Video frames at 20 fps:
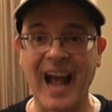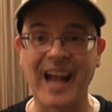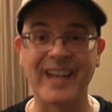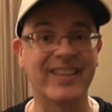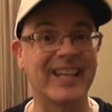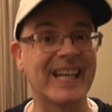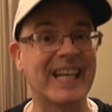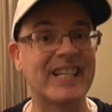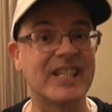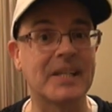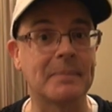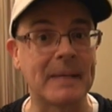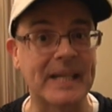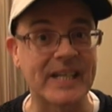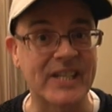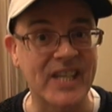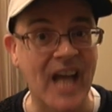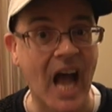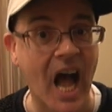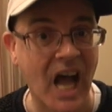I think he's a
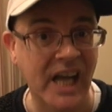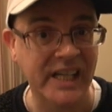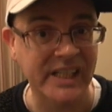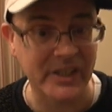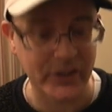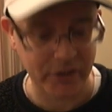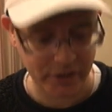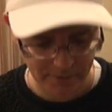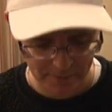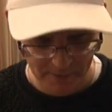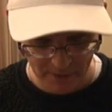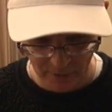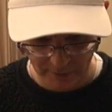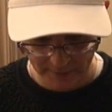bit tired, to